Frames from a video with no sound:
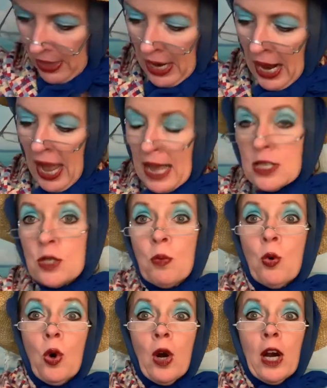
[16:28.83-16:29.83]
that has
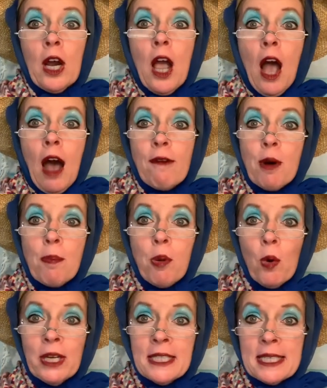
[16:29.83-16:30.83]
more of a
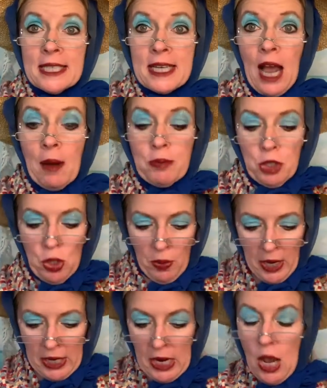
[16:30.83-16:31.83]
pointy top to
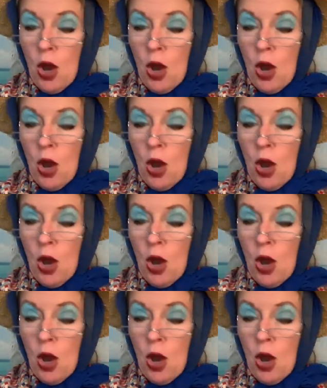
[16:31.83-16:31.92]
it.